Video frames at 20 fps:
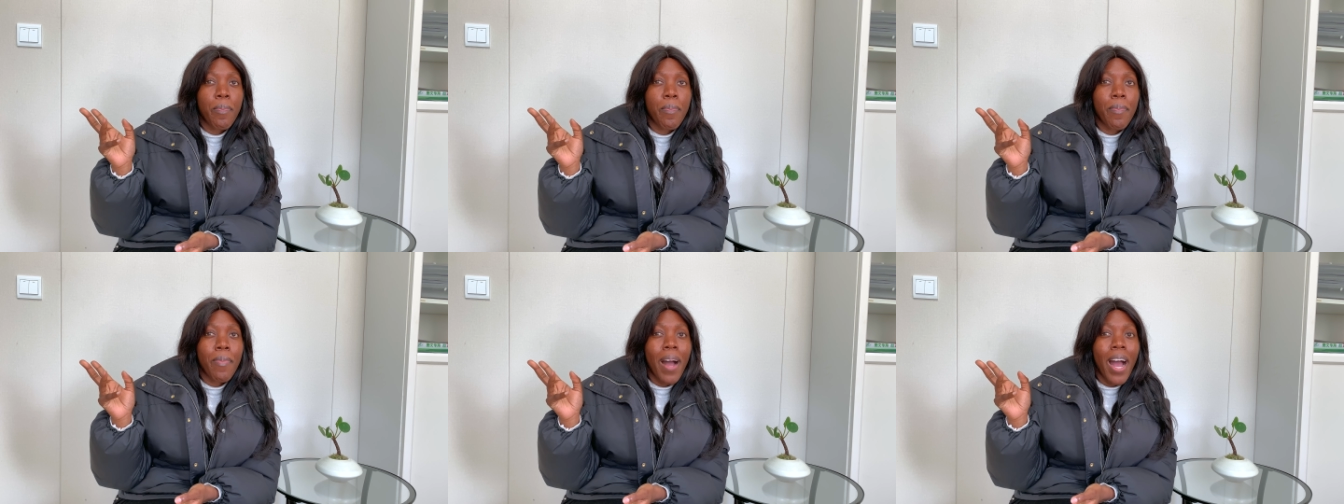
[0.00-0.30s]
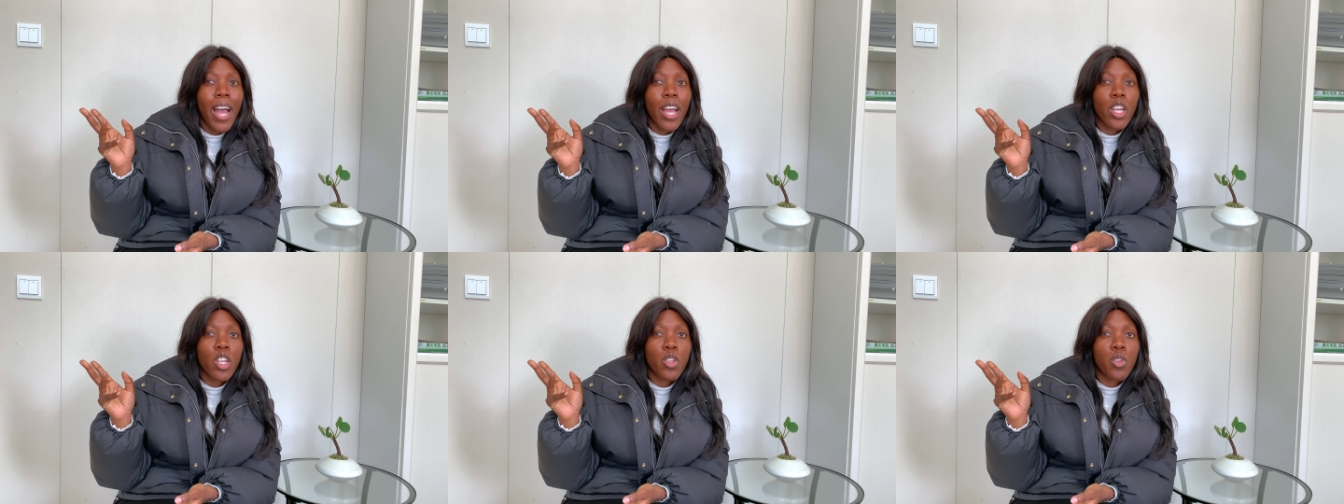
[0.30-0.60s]

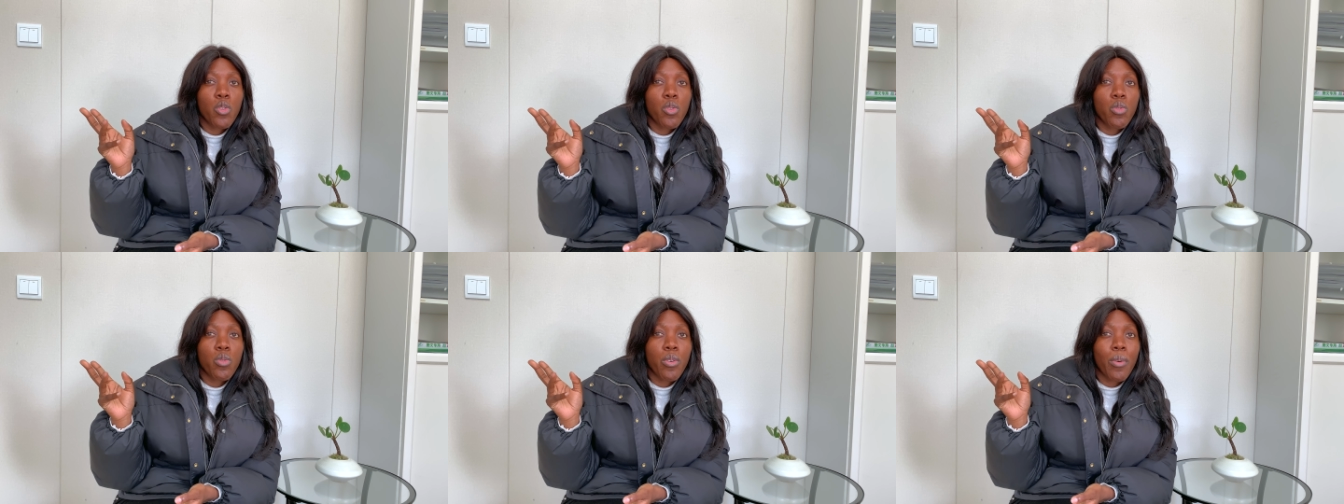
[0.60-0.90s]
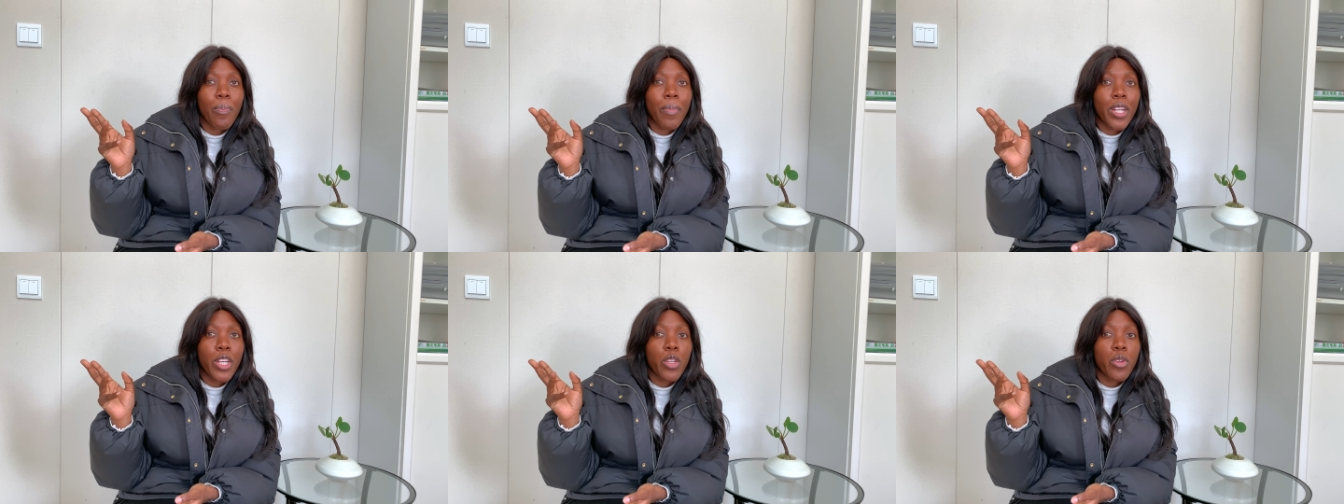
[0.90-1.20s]
Baidu or
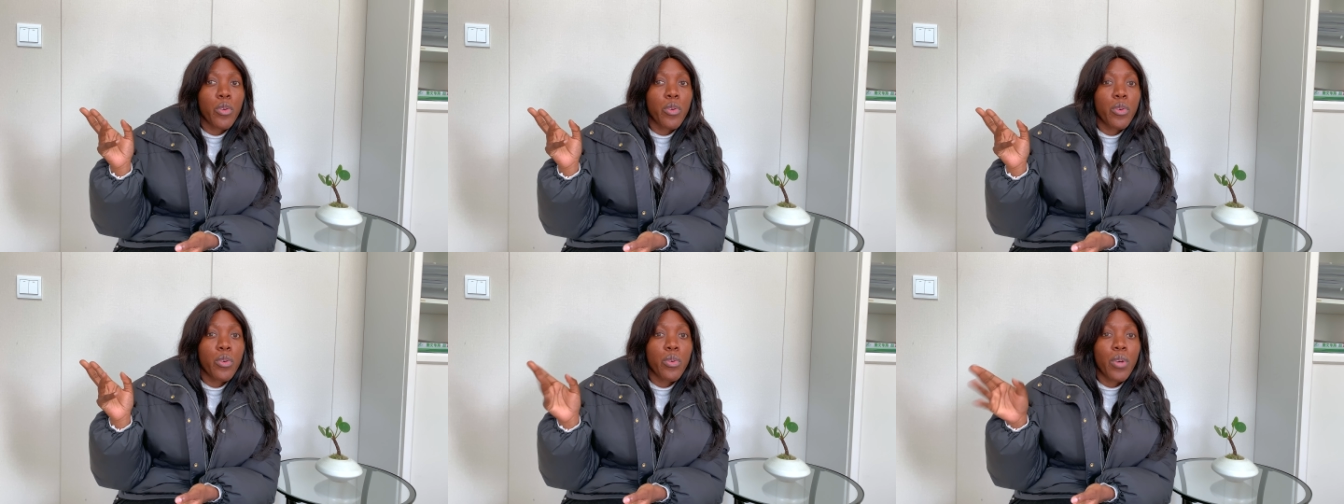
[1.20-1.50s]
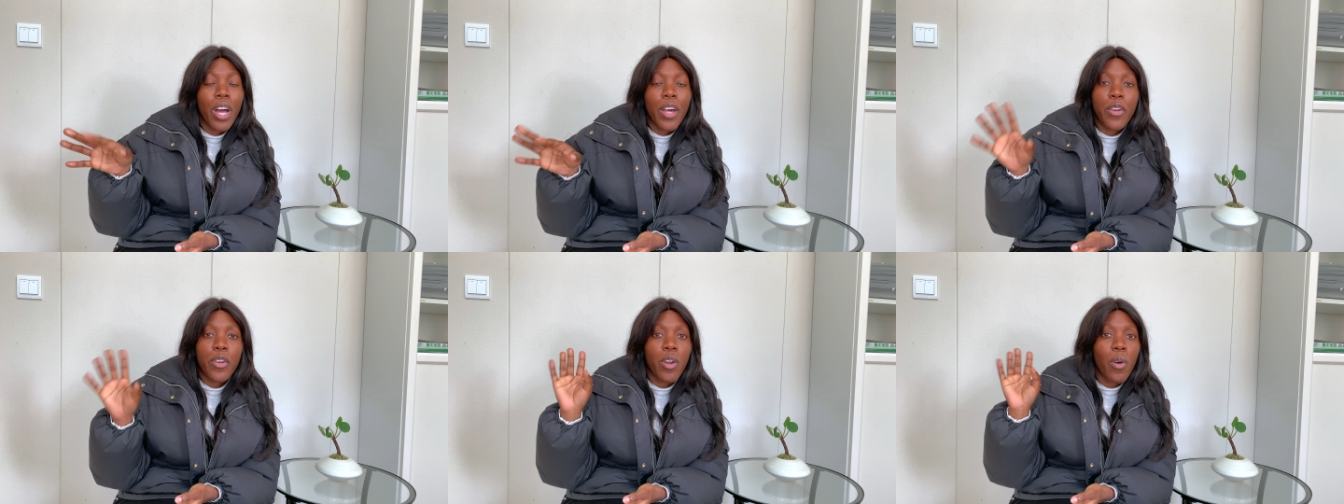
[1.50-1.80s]

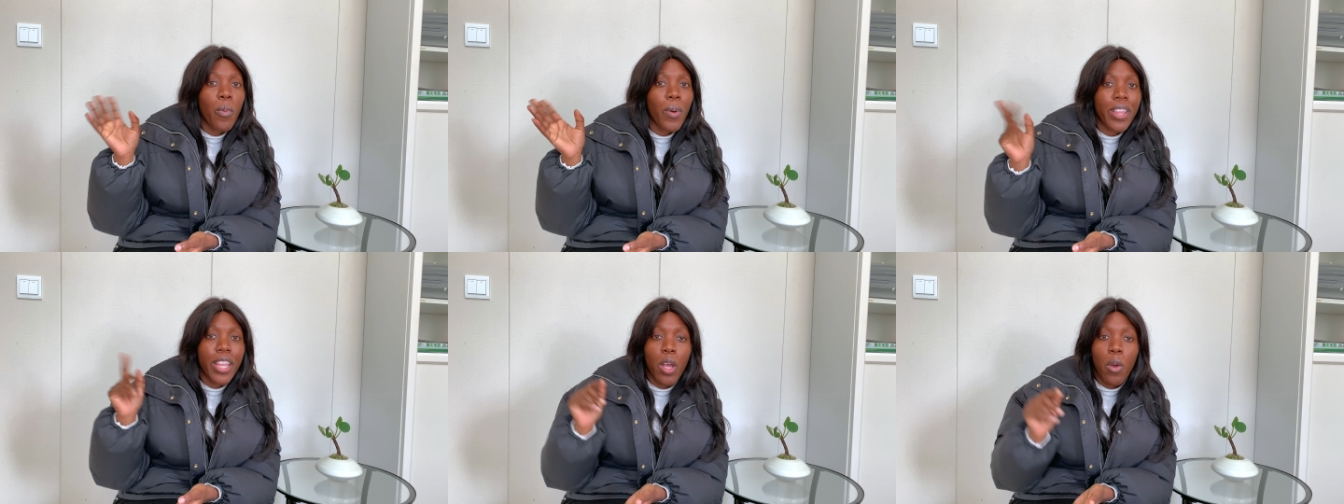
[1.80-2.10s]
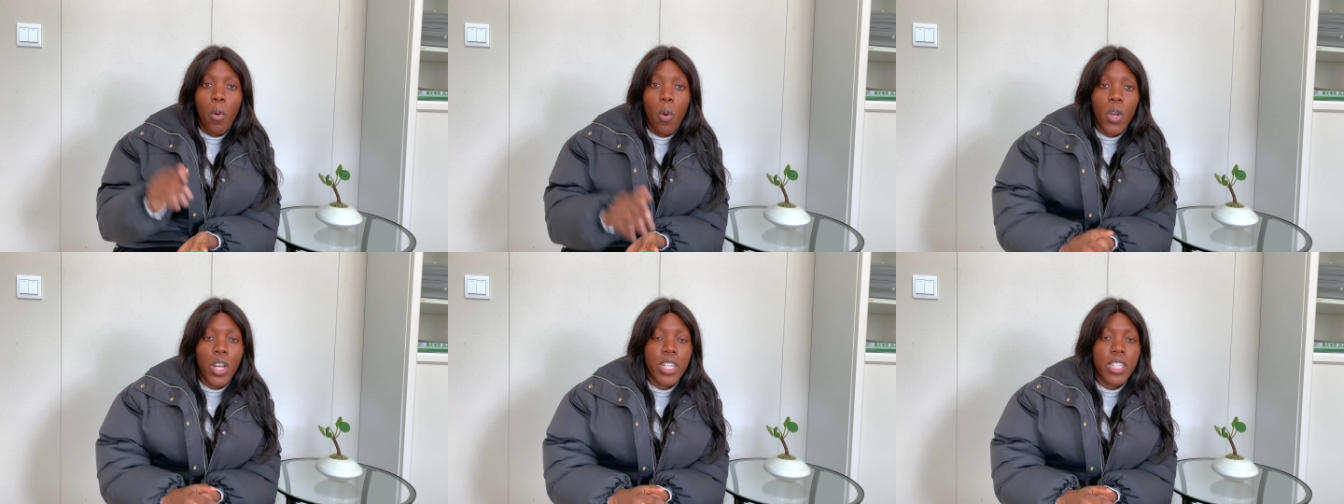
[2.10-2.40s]
Baidu, I don't know what they
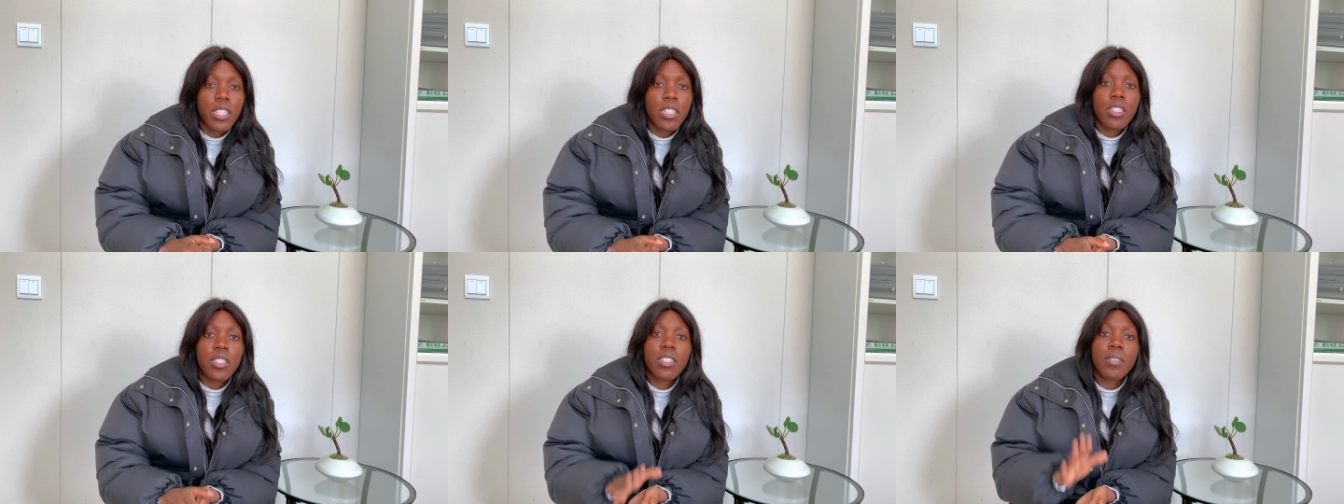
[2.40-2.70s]
call it.